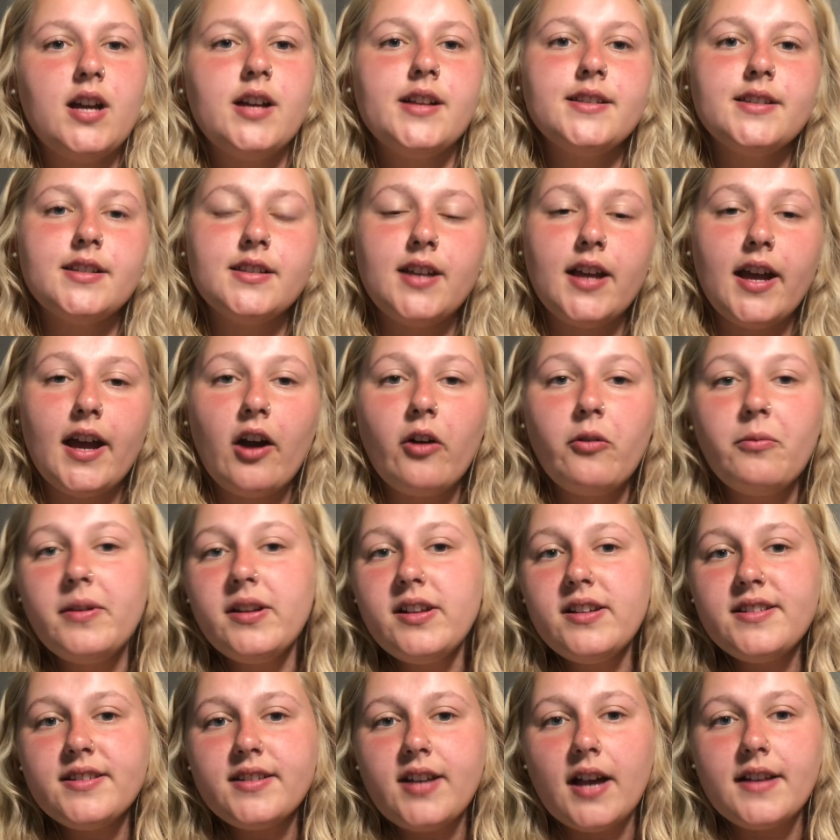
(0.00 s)
Today I will be
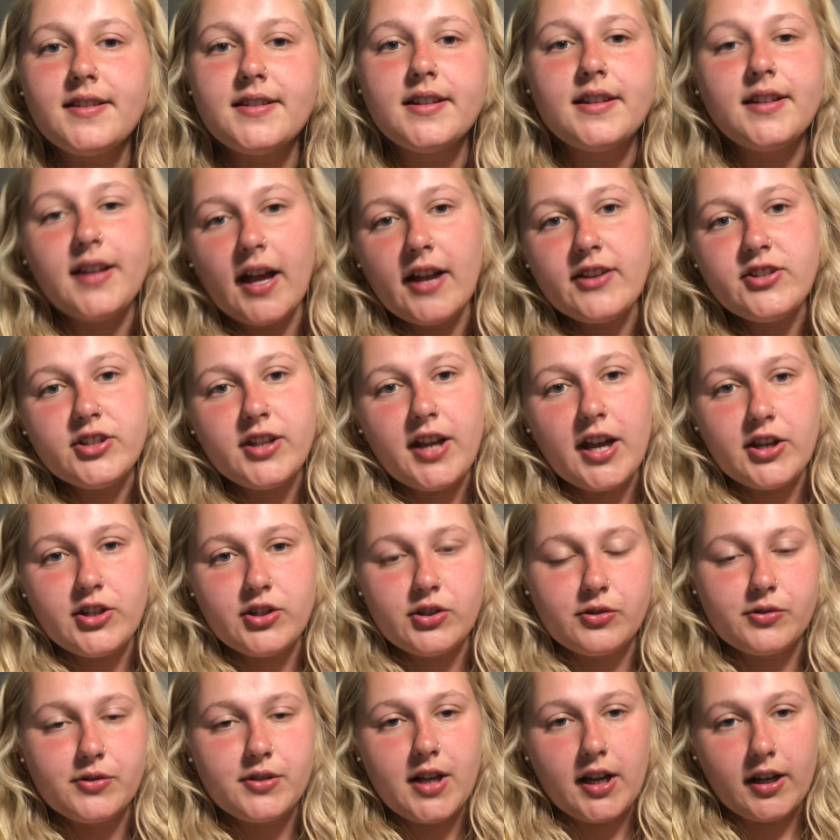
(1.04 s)
discussing
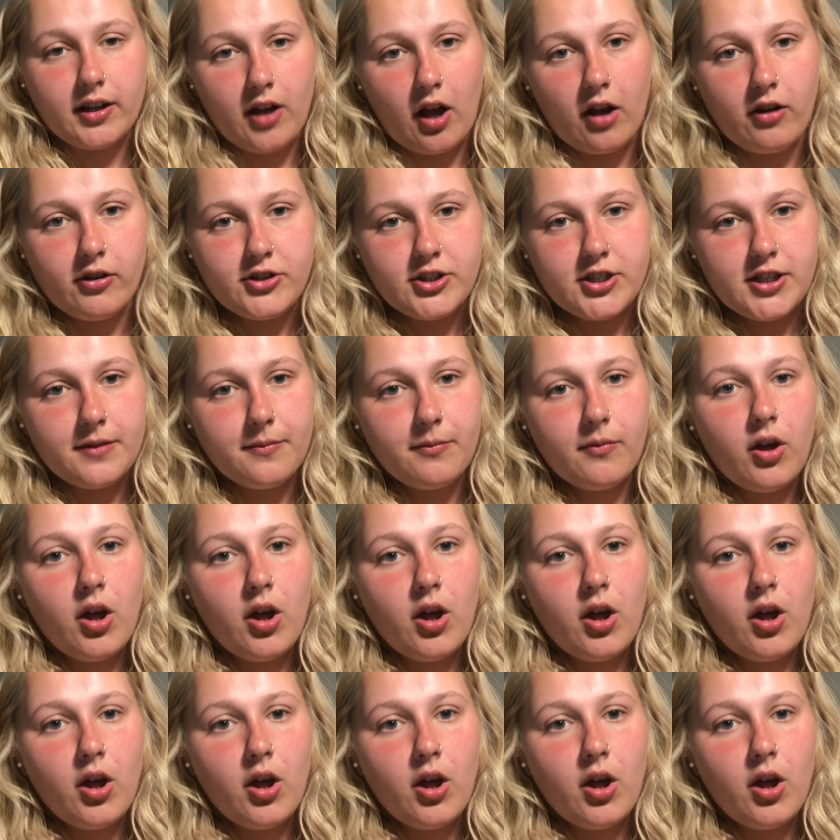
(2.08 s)
educational technology.